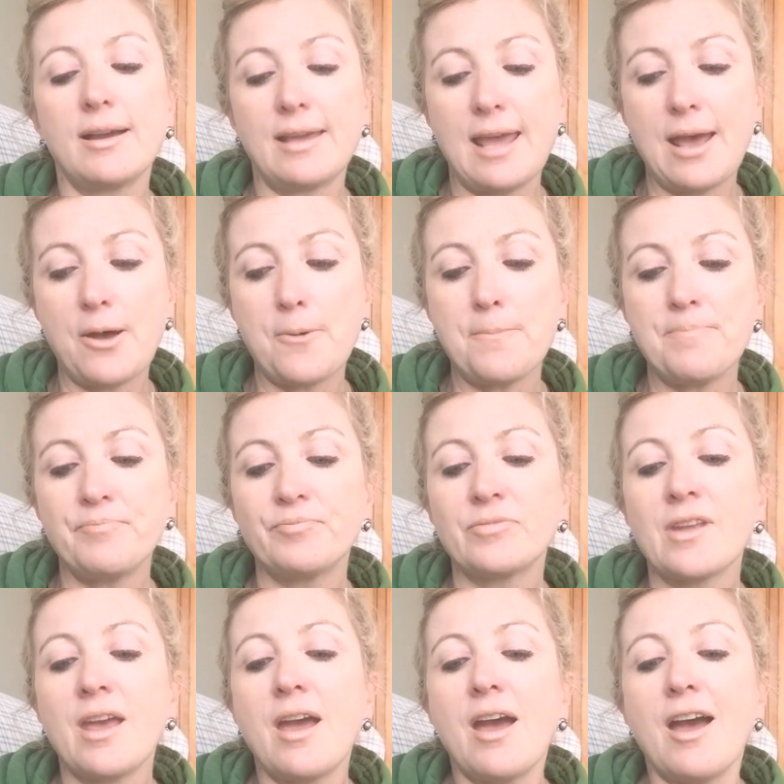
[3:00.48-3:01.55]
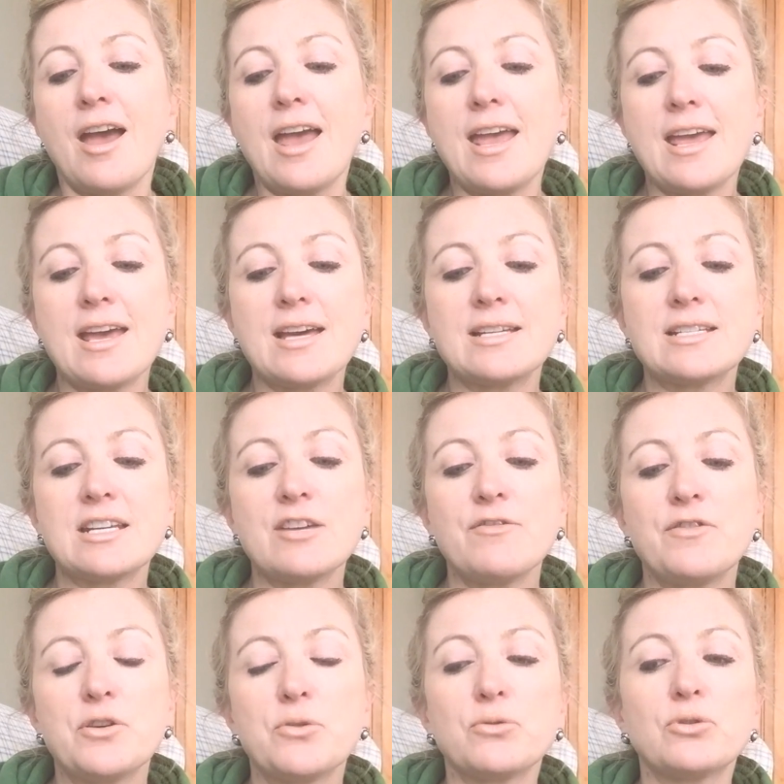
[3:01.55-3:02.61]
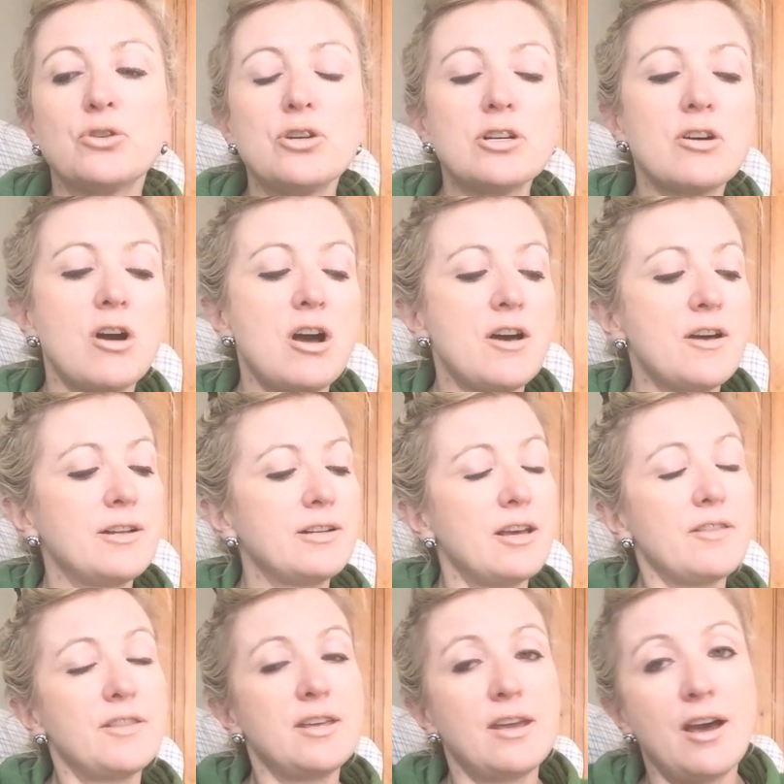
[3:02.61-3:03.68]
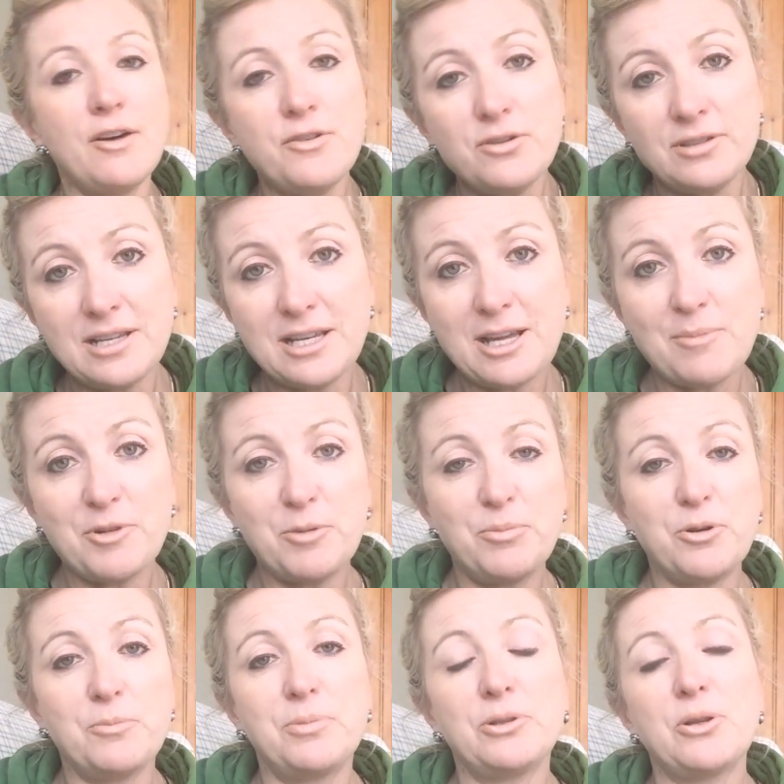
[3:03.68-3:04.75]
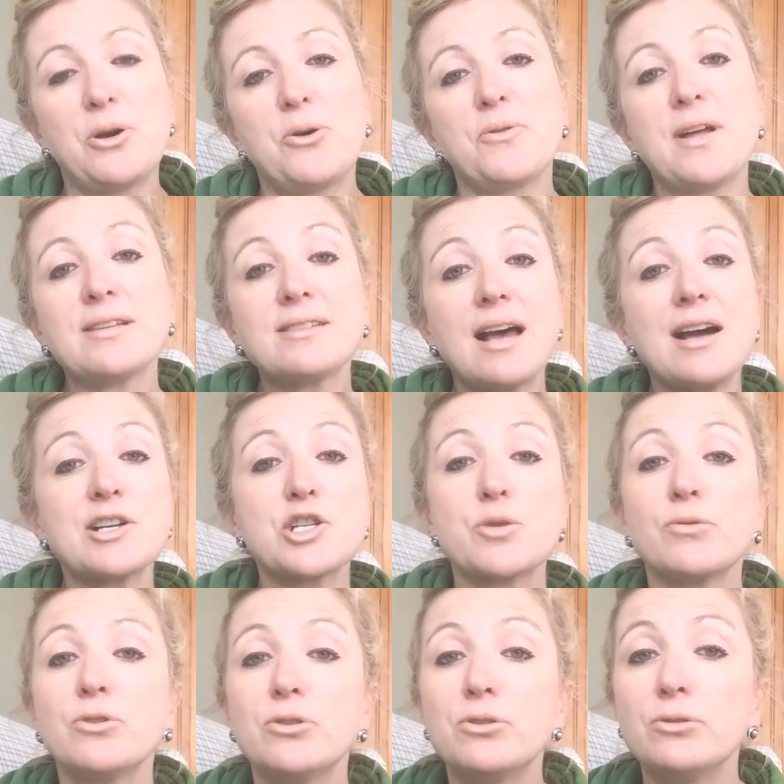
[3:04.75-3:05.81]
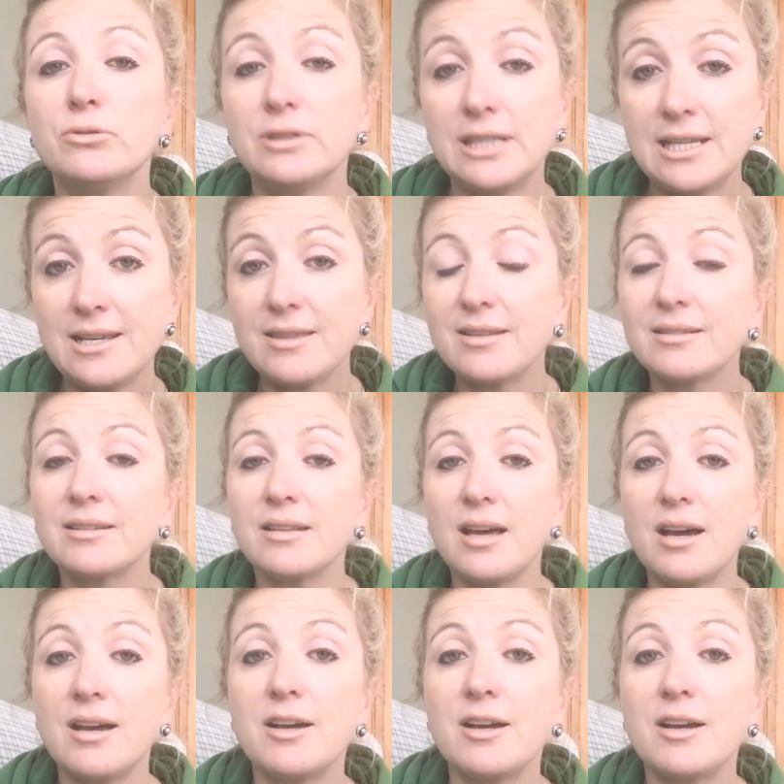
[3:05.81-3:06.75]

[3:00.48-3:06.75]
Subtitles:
account. And if you look on the other link I'm going to put below, that's actually the